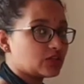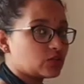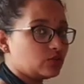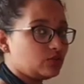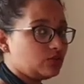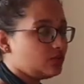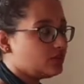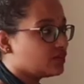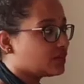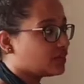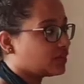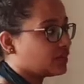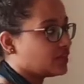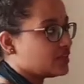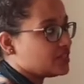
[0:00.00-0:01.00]
to
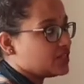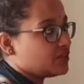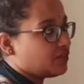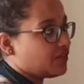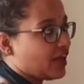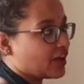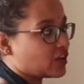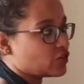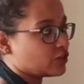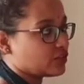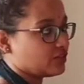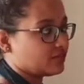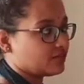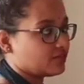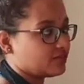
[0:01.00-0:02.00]
this
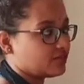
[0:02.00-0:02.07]
fraction.